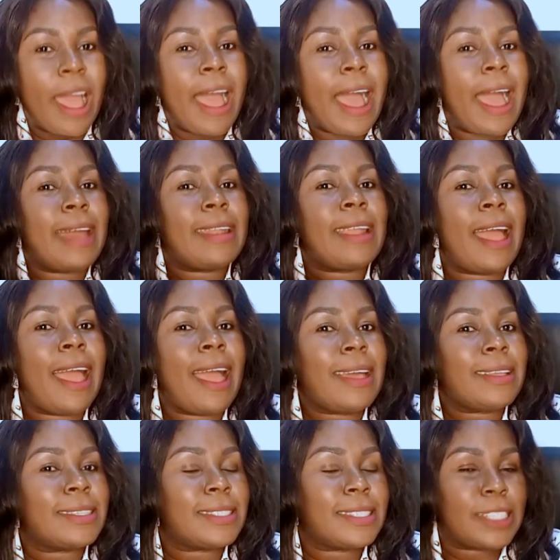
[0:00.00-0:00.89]
and
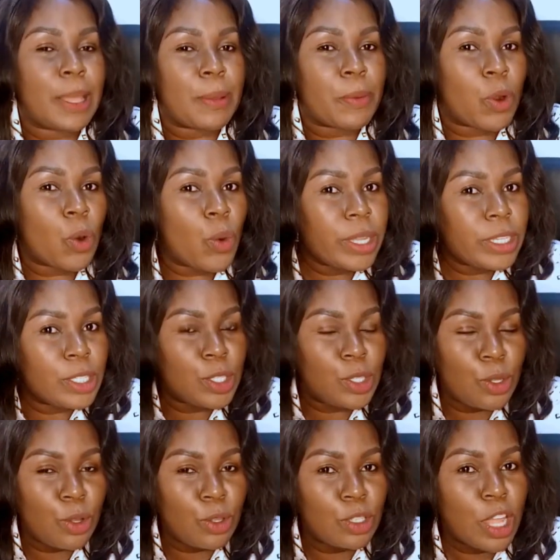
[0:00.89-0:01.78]
ask them
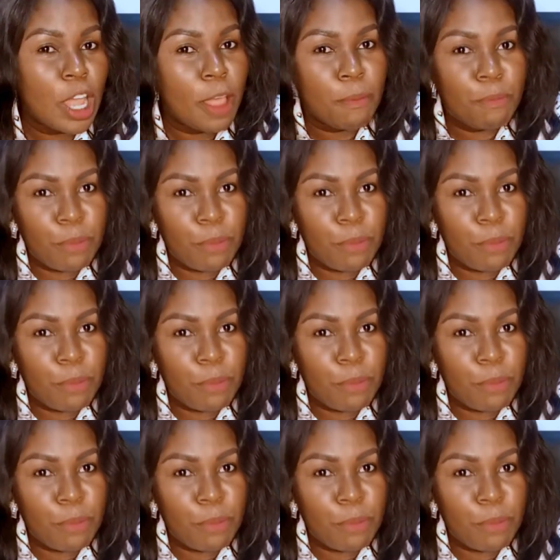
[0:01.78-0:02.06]
questions